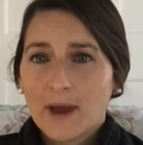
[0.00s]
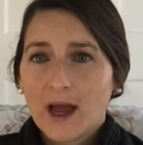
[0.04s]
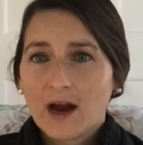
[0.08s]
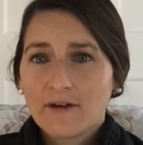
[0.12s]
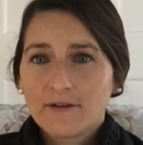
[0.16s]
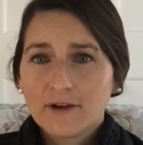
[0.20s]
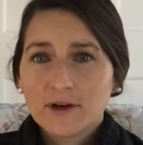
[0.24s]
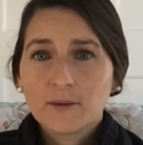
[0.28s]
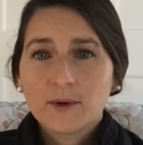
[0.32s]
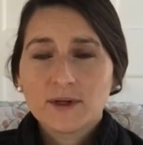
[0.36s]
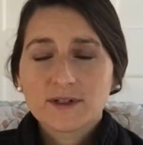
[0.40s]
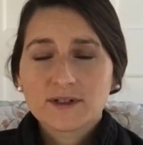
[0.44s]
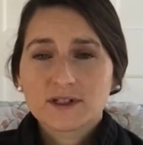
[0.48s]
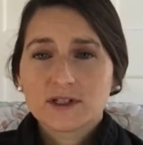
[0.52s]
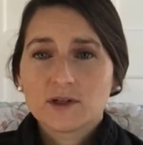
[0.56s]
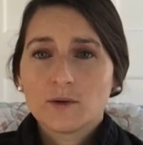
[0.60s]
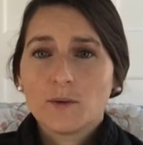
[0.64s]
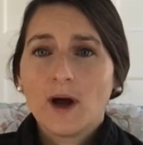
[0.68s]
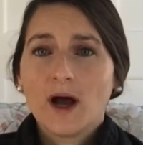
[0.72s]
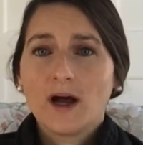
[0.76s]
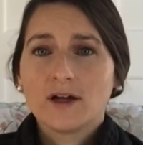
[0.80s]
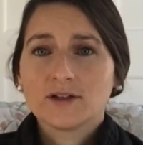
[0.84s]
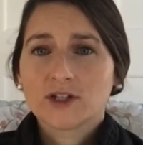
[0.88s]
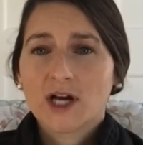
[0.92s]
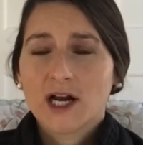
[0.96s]
Every once in a
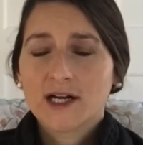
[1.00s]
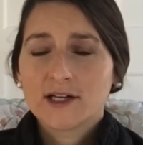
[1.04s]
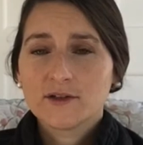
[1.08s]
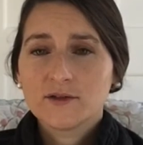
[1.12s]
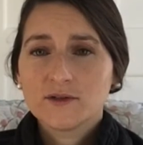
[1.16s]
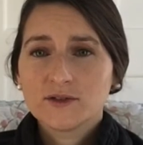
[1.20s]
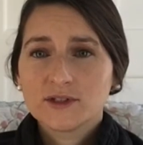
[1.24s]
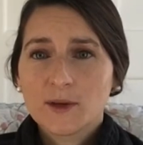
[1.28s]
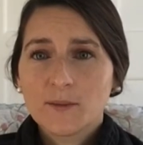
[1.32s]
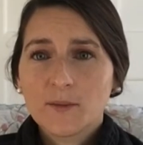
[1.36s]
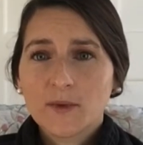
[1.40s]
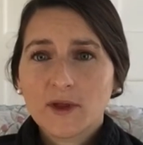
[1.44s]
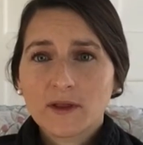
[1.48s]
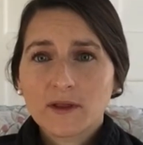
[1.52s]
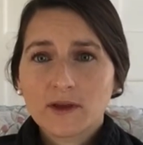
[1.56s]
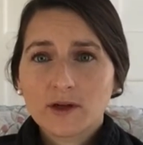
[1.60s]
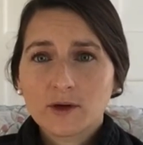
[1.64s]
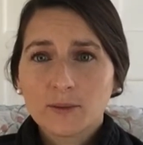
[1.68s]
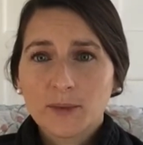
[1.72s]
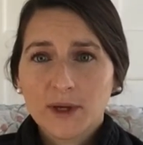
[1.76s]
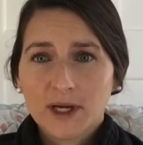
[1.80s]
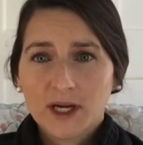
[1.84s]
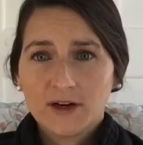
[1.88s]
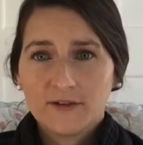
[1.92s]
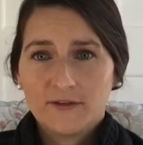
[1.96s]
while, try to do something a little
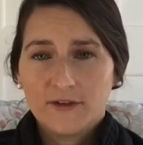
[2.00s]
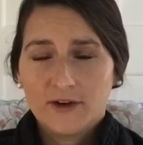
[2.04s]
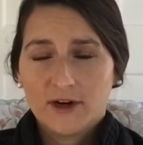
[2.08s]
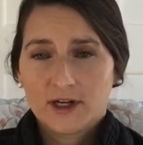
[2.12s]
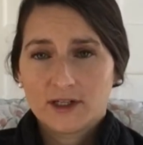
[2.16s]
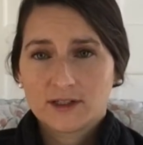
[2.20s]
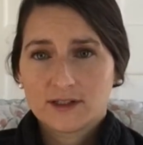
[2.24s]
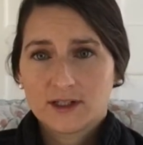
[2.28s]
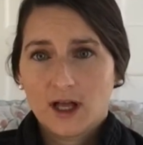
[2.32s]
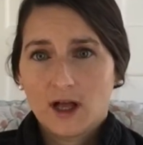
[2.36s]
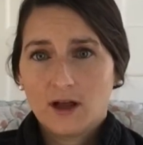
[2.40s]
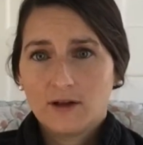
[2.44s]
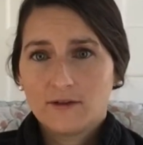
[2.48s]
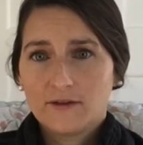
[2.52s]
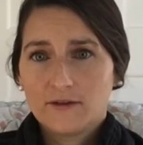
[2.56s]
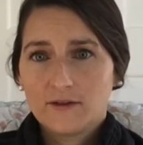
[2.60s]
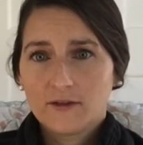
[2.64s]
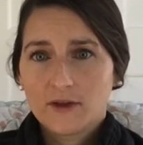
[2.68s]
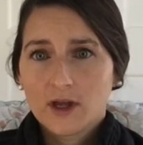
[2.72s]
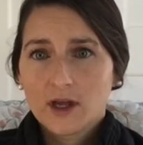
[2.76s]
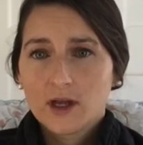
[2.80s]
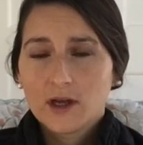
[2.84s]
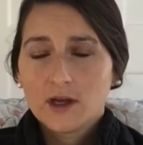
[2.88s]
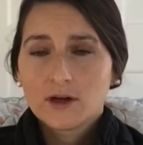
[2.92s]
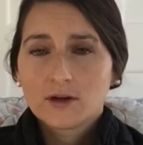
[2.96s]
bigger for yourself.
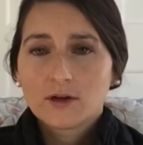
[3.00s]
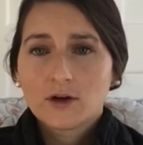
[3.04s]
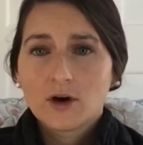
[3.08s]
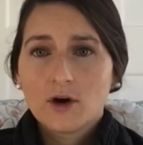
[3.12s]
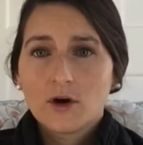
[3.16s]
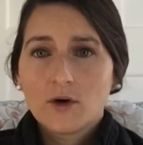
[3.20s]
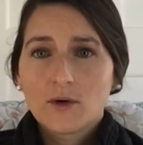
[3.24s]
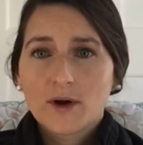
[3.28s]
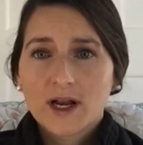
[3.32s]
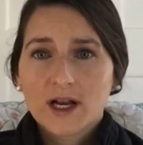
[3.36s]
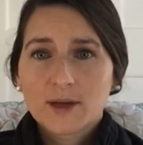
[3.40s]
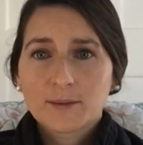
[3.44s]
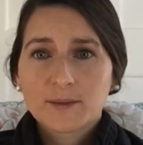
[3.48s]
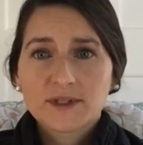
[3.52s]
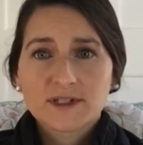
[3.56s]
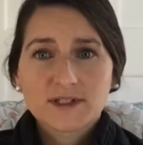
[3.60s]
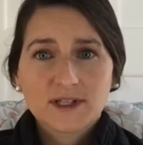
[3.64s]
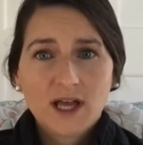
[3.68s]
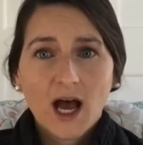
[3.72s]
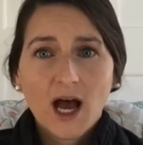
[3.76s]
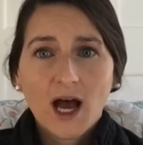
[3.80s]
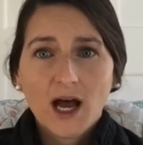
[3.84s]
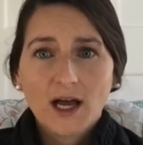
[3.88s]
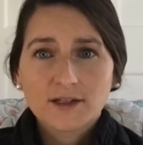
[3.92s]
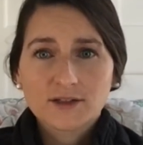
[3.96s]
Go get a
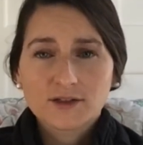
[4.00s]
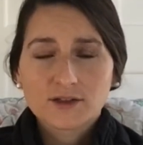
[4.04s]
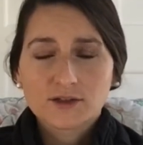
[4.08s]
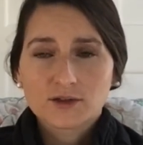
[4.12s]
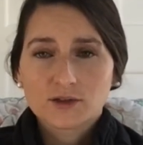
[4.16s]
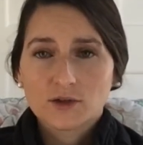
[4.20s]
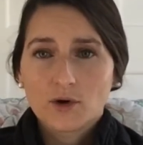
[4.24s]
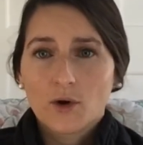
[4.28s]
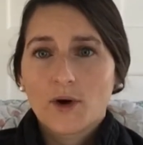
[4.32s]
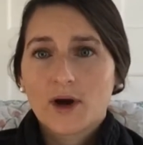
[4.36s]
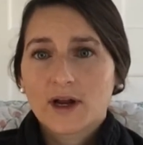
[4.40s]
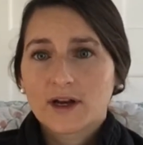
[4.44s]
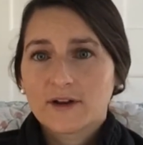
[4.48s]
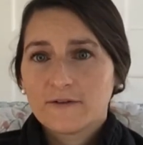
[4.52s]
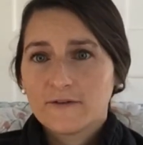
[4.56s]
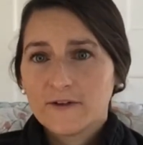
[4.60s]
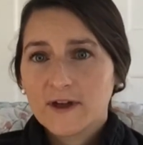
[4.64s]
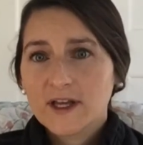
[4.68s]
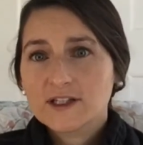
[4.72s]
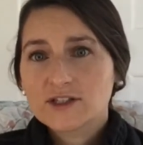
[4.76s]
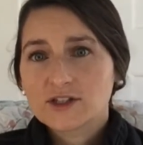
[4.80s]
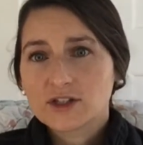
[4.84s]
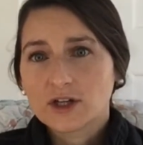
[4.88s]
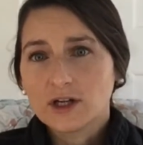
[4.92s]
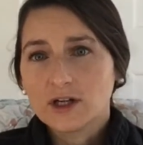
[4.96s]
massage, go get a
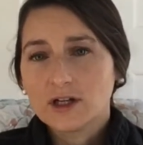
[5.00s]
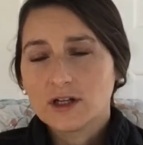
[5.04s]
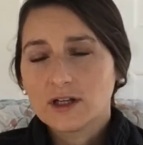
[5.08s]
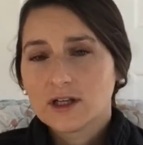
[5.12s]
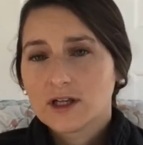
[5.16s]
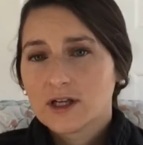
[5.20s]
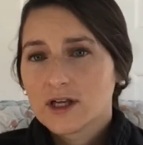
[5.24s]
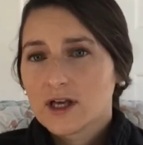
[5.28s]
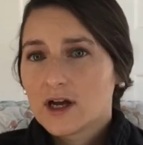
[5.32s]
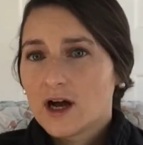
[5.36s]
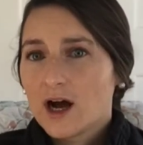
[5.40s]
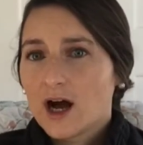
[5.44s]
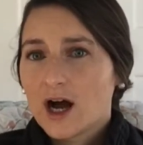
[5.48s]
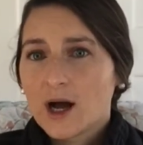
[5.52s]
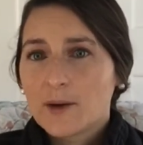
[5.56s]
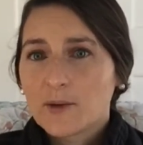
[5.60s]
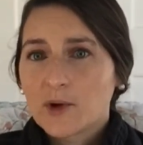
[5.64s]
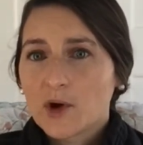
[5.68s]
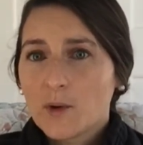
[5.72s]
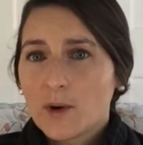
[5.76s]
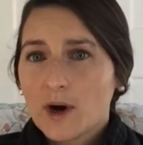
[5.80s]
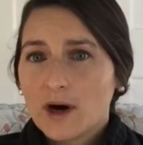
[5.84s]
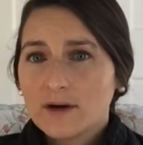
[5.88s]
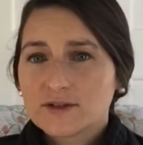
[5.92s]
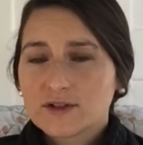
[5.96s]
facial,
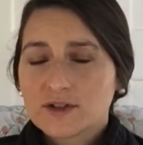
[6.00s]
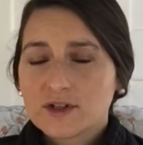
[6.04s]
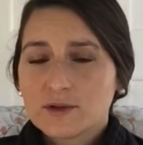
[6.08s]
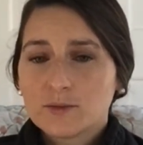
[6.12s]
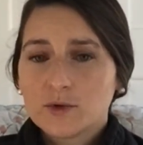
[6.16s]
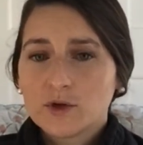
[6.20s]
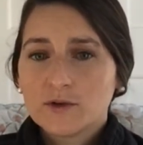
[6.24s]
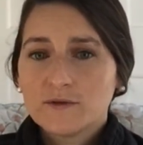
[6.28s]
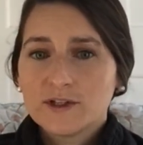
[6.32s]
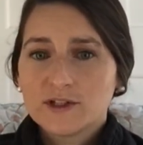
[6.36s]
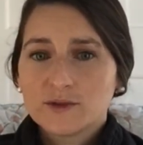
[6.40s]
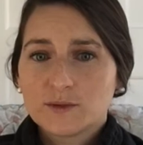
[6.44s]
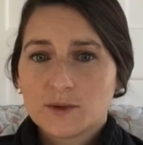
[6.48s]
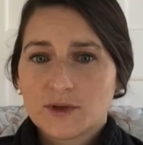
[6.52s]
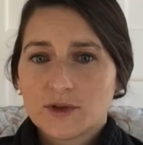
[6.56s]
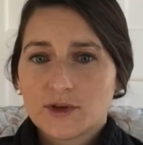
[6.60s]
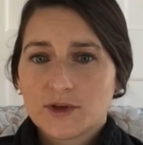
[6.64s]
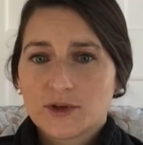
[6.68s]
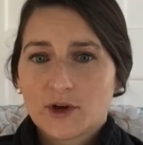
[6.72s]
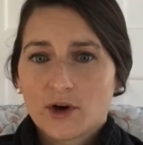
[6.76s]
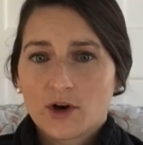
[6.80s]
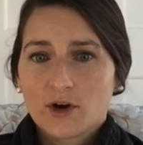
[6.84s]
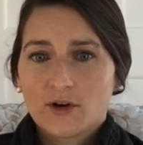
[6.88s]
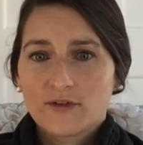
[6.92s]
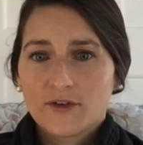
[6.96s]
go out to the movies with your
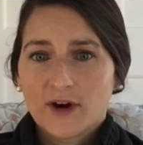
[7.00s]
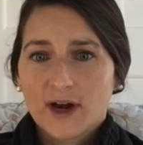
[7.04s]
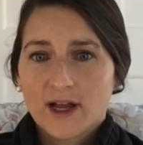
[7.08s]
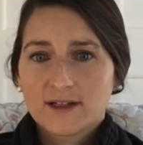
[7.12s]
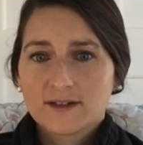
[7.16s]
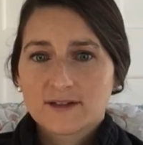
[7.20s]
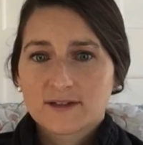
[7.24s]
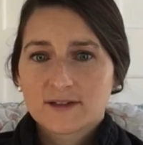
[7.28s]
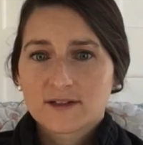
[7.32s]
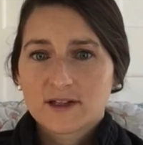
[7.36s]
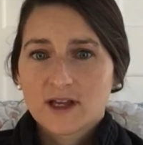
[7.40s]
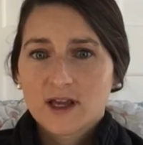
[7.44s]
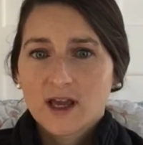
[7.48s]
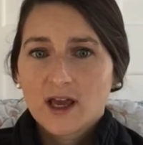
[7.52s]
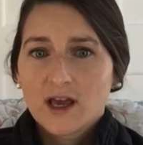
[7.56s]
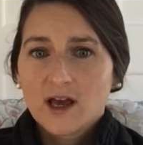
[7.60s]
girlfriends.